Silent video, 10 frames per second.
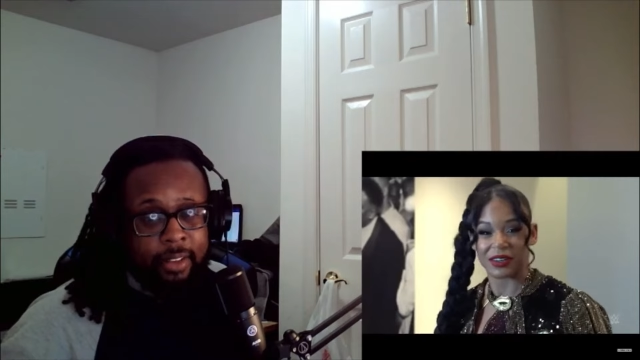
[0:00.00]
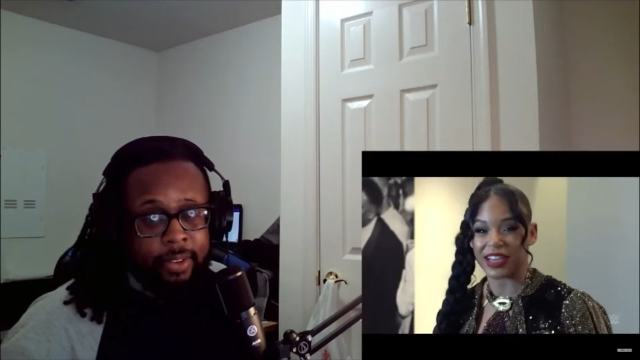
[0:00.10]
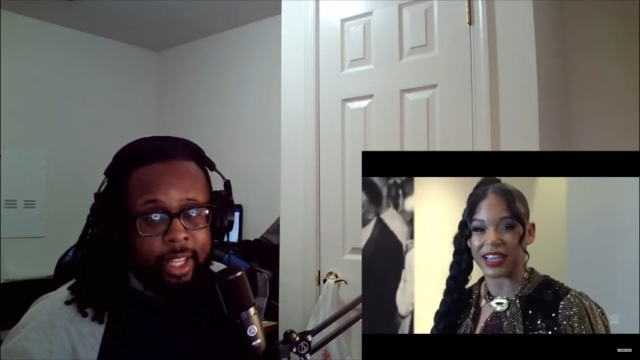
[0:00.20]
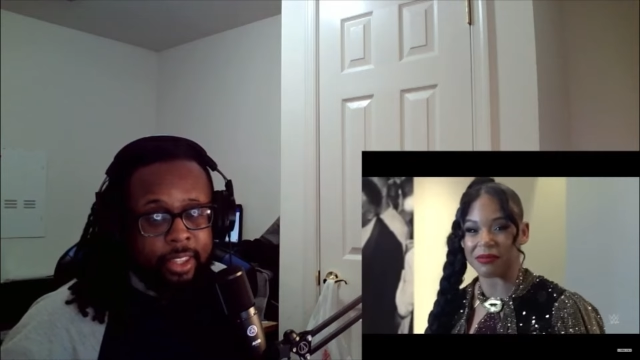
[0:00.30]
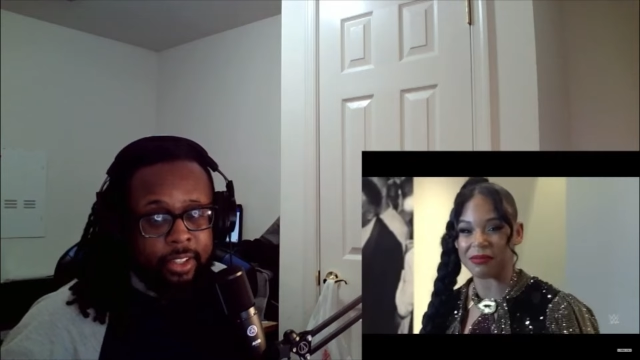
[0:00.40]
Speaker 1: yet
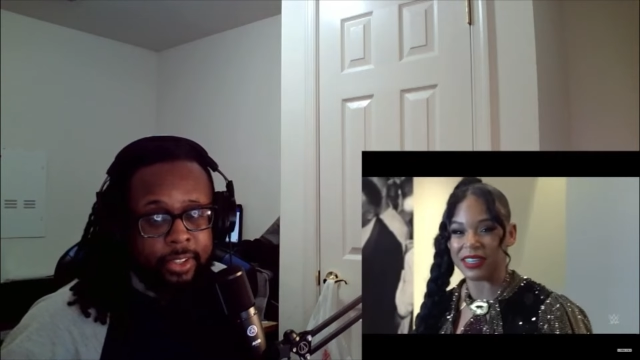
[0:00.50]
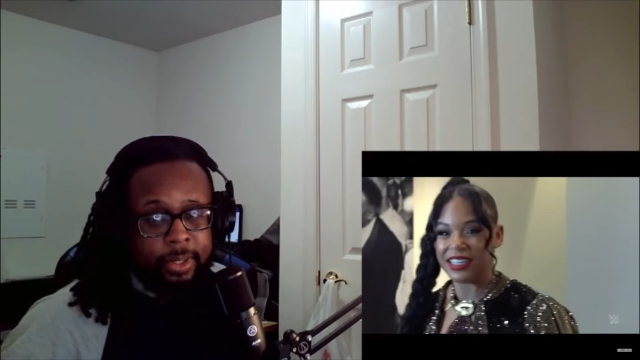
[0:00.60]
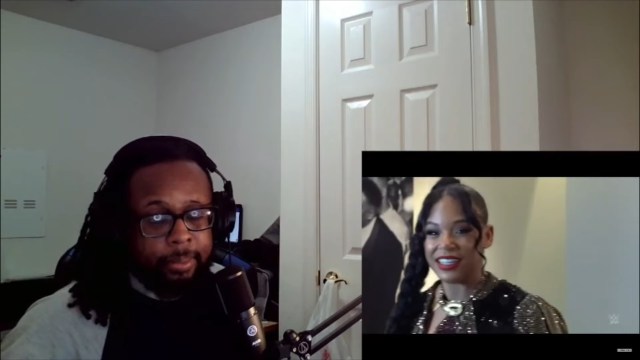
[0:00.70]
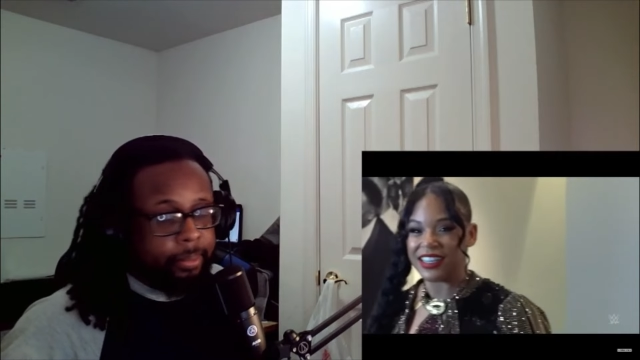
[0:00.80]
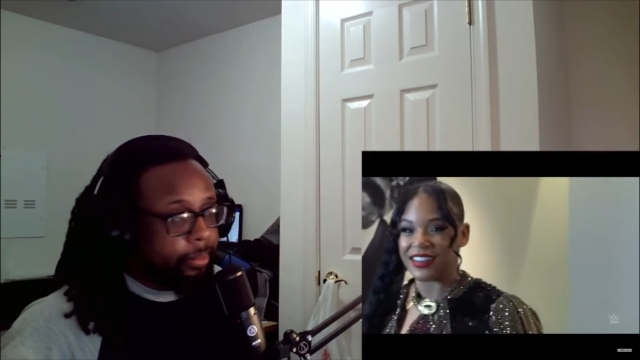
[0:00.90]
after this.
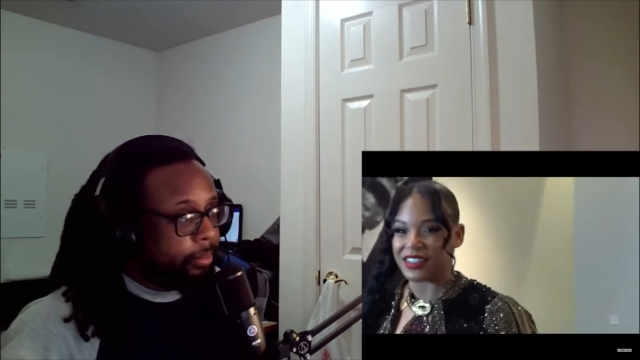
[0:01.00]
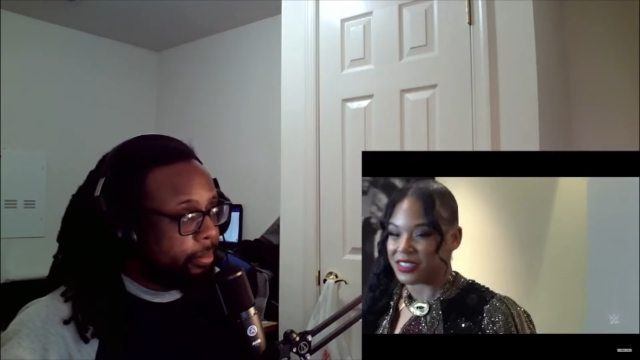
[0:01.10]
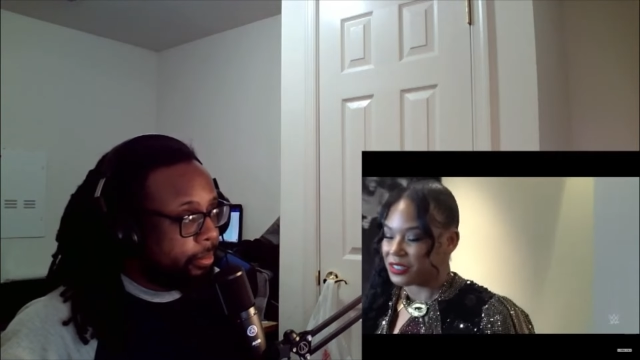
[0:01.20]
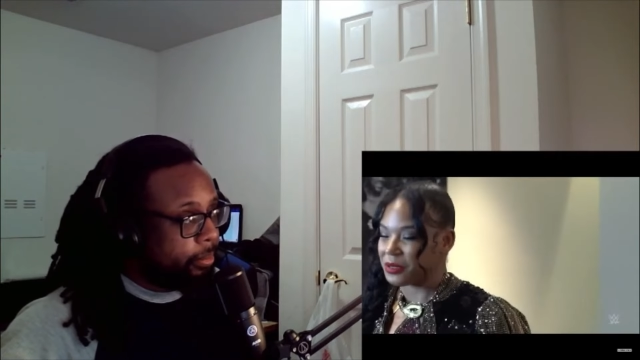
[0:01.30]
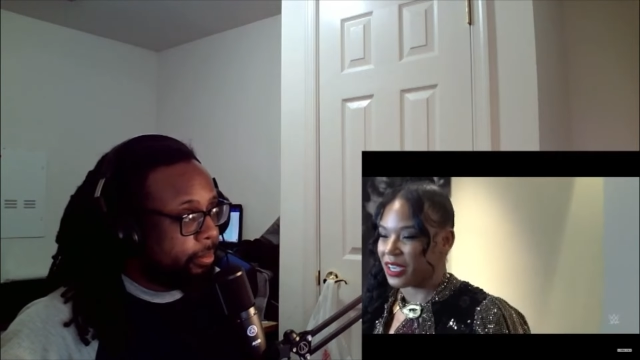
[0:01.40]

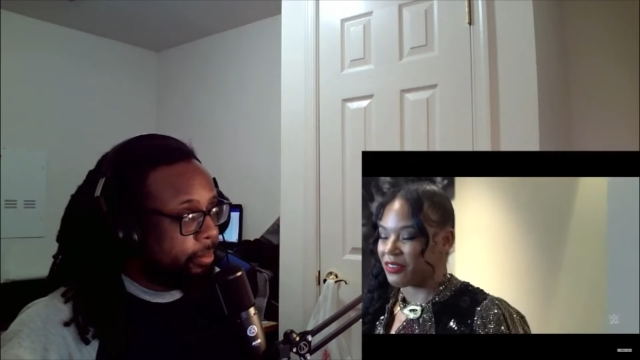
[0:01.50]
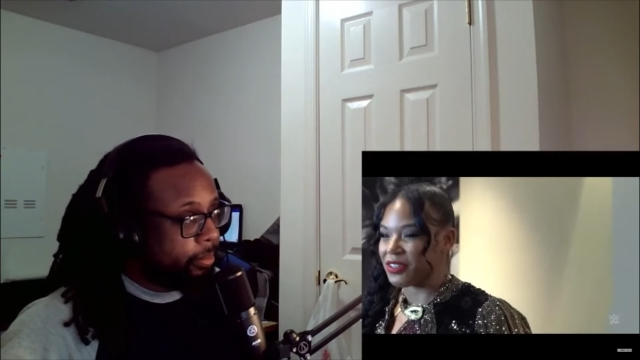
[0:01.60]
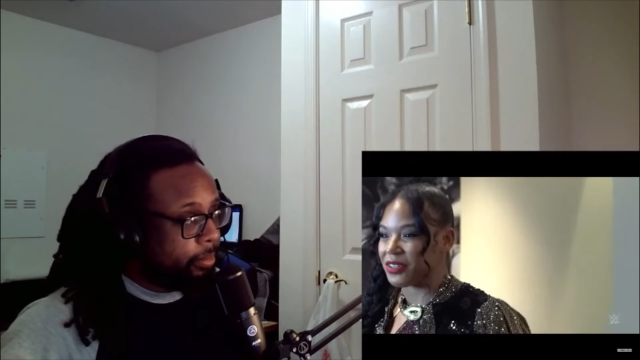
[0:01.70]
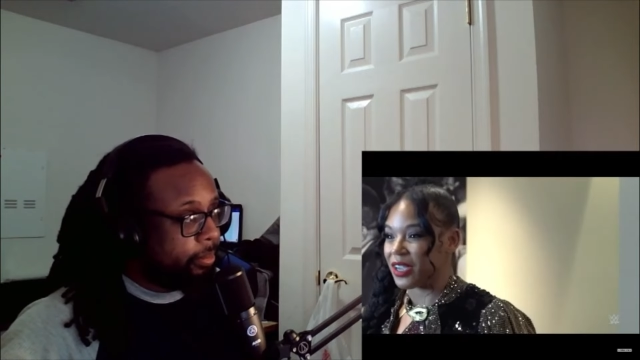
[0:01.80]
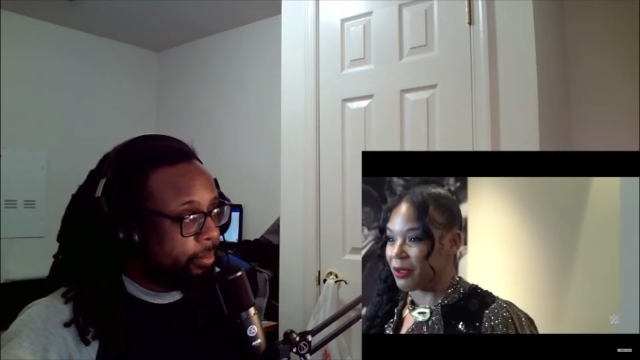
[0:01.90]

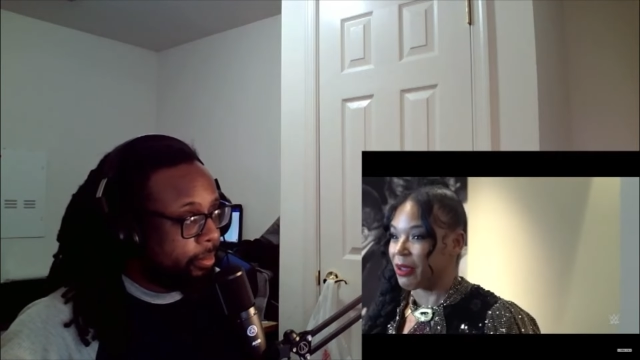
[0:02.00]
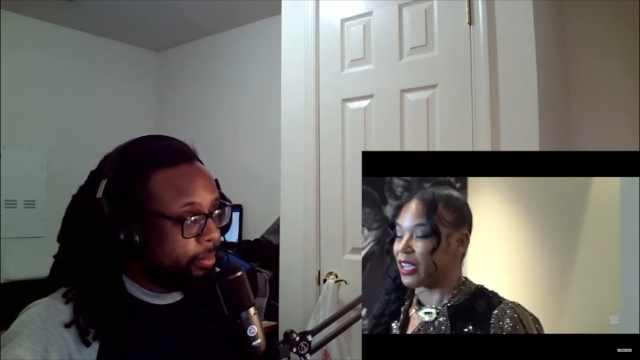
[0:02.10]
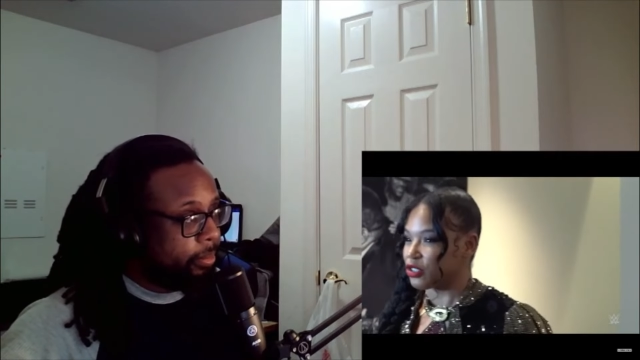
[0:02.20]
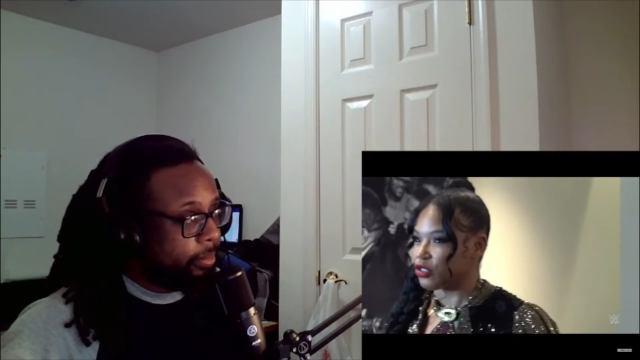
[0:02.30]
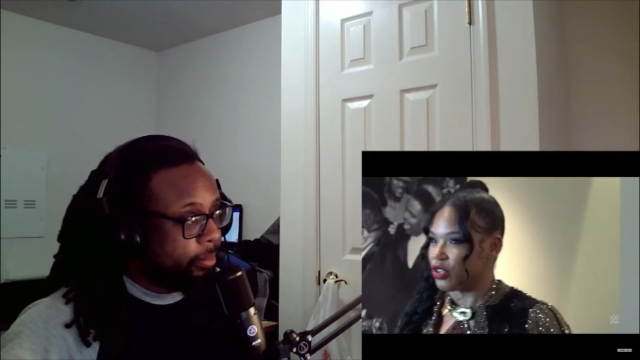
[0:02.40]
Speaker 2: 2K video game,
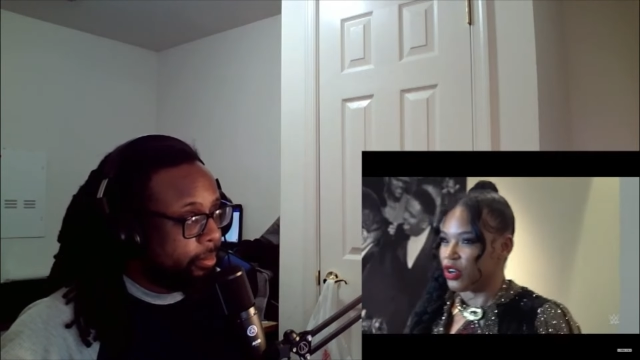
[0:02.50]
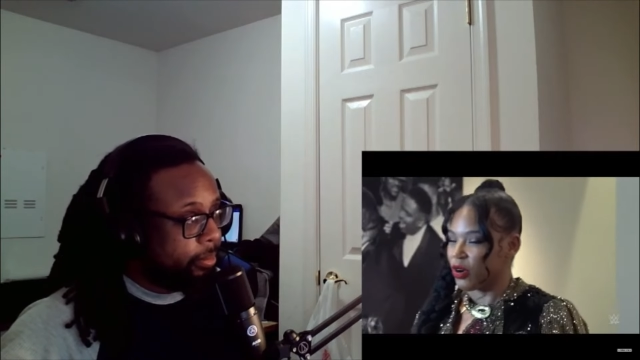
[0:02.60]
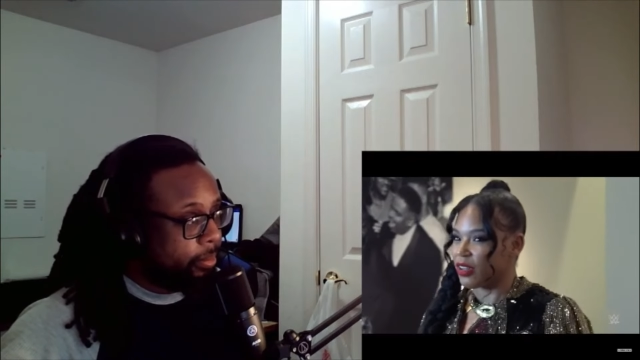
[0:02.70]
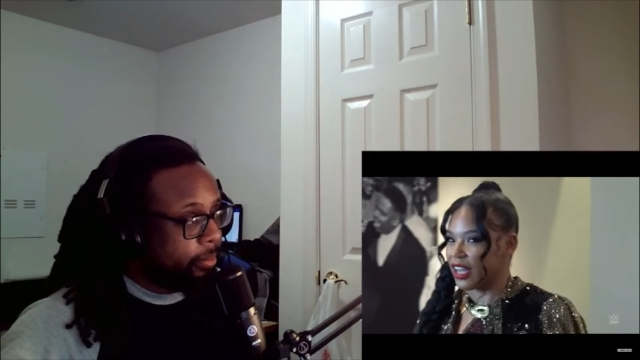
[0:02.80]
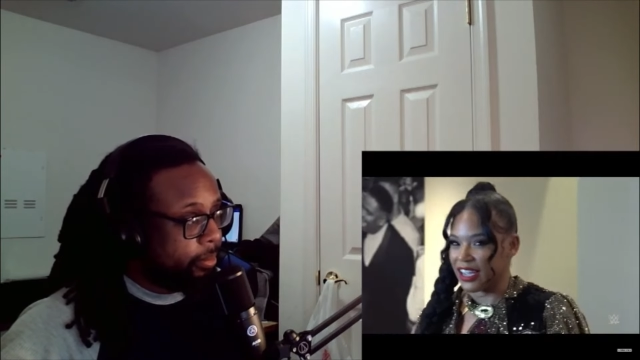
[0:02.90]
like
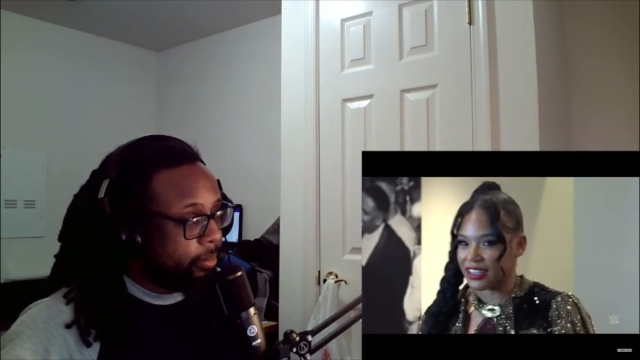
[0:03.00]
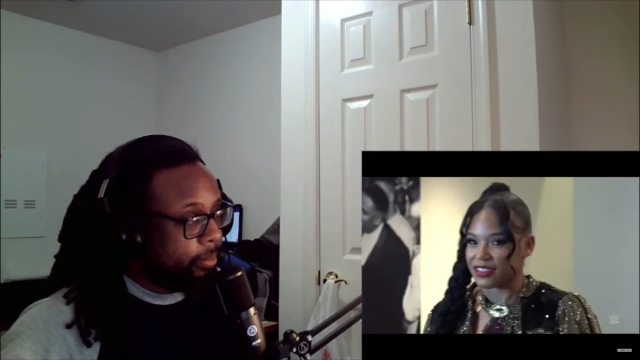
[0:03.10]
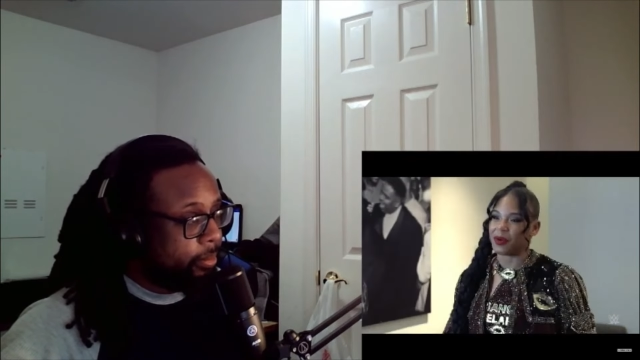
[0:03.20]
no lie.